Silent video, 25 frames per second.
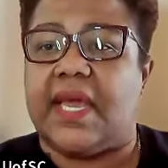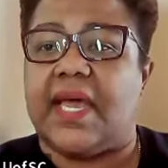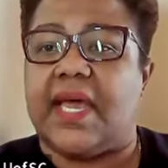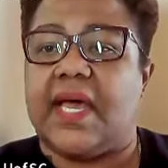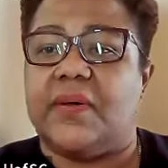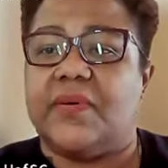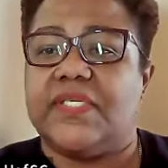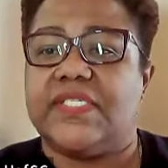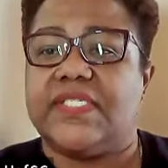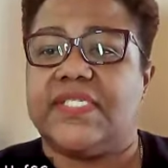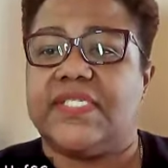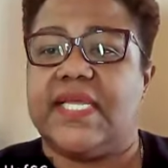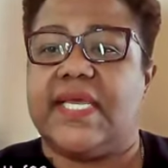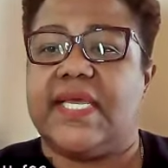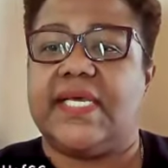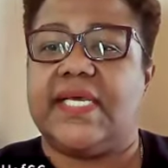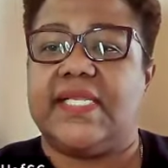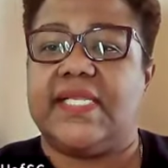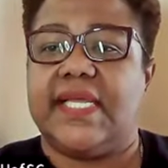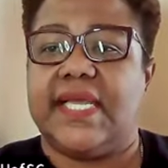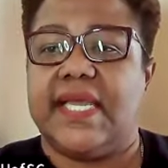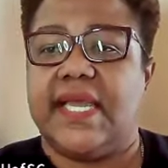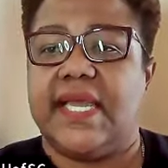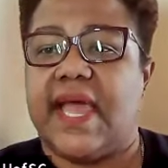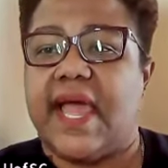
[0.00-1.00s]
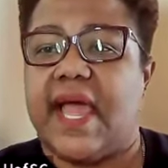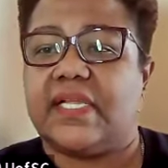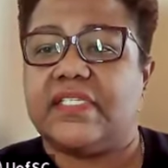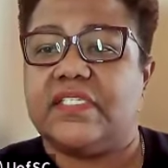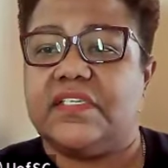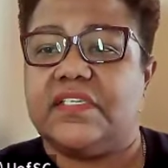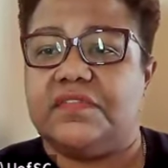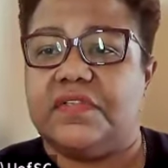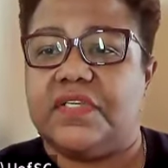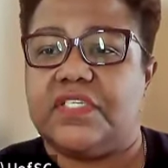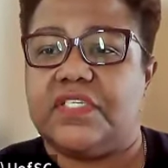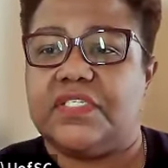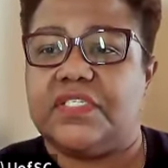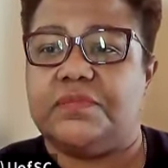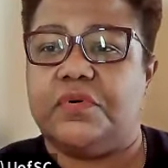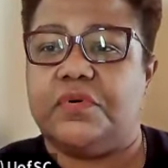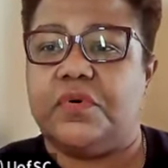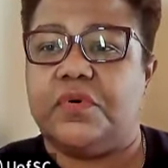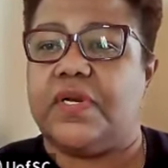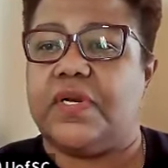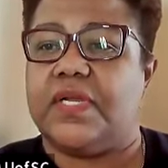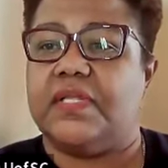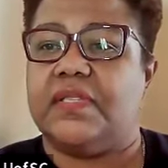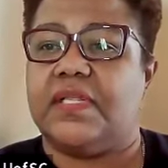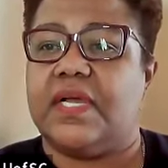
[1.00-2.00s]
how is the ALA actively
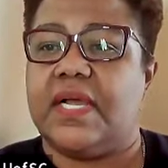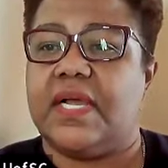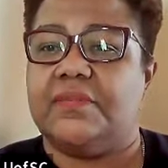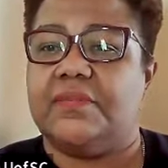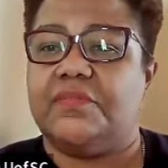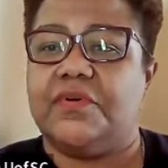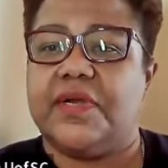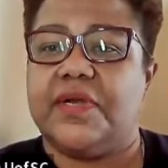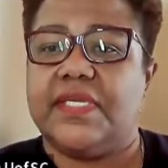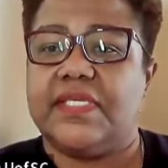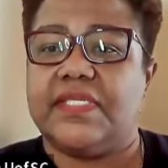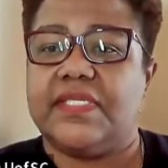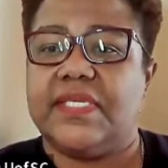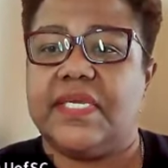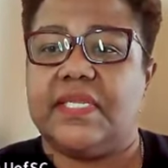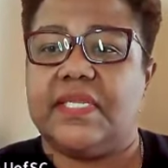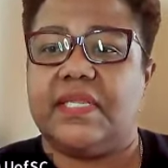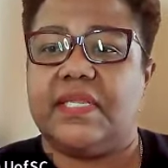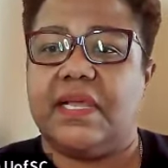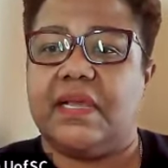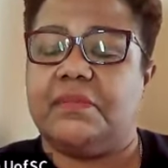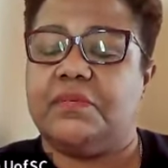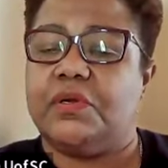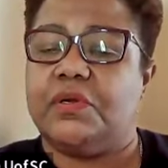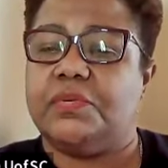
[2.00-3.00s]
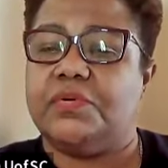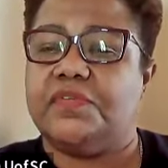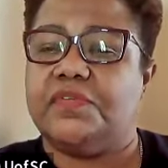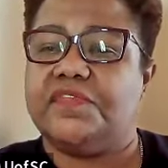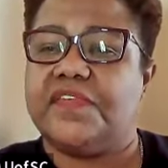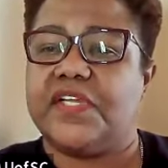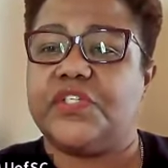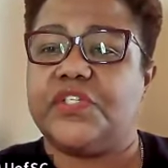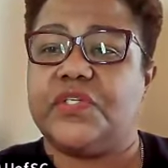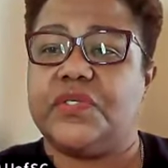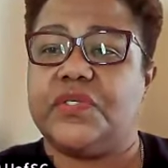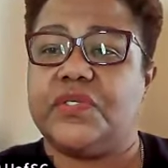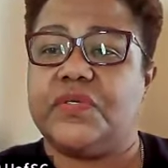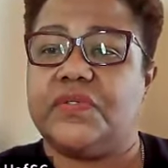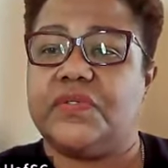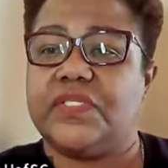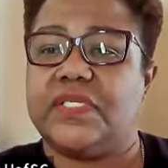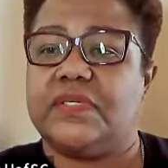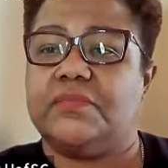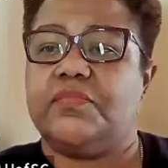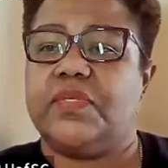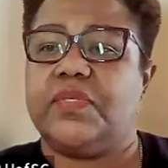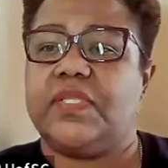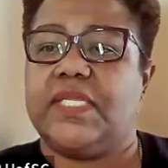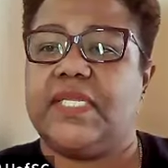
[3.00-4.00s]
supporting libraries and library
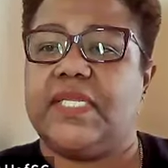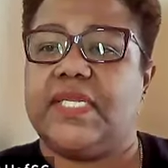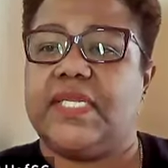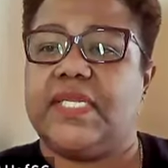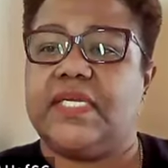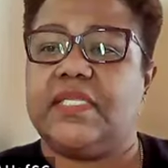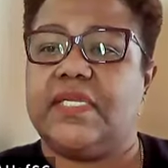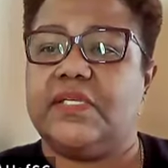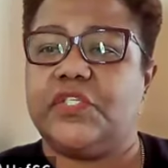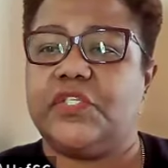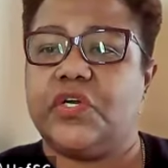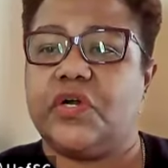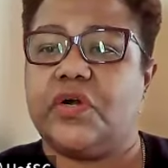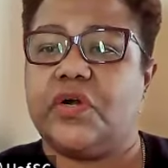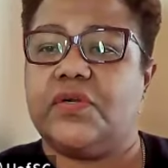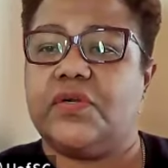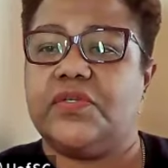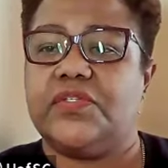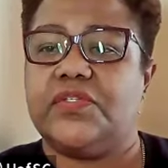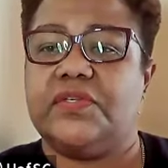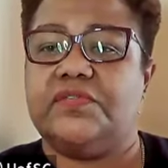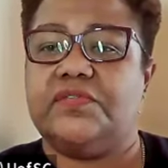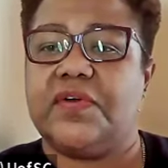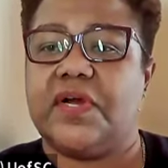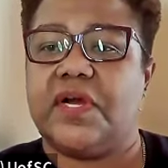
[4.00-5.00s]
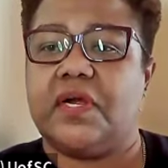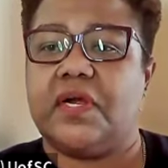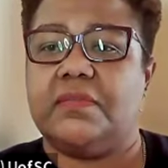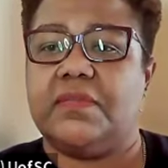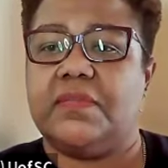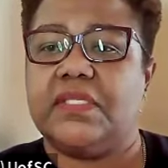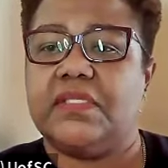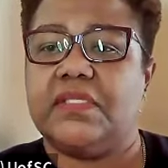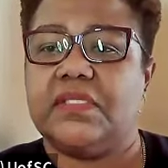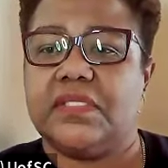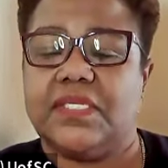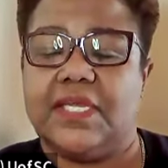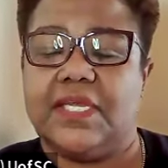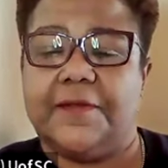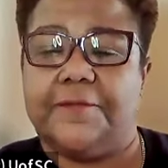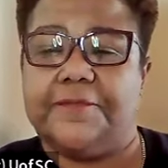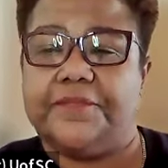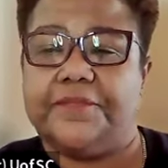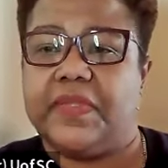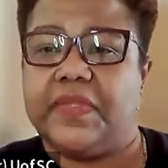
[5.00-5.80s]
professionals in politically charged environments,